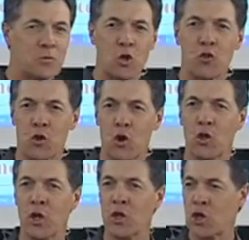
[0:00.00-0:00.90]
You're
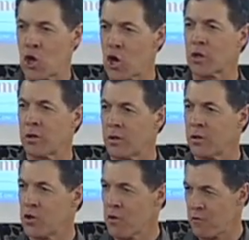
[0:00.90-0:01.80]
thoroughly cooked.
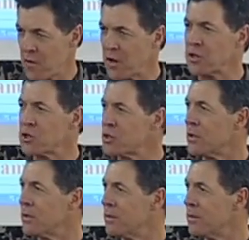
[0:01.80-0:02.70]
You're finished.
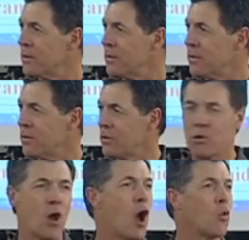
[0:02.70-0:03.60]
You're
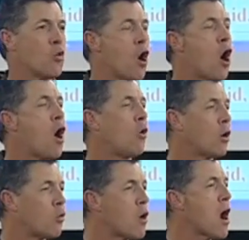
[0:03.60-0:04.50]
not raw
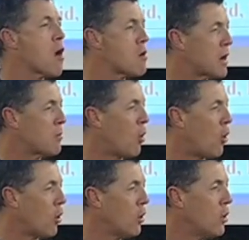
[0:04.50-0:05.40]
or rare
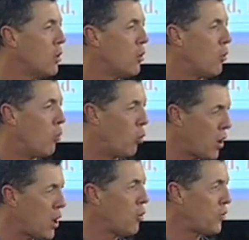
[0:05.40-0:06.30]
anymore.
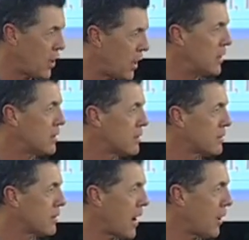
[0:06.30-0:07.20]
Well done.
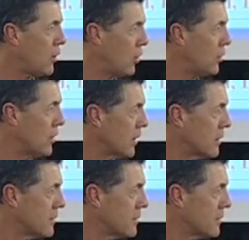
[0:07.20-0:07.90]
Hallelujah.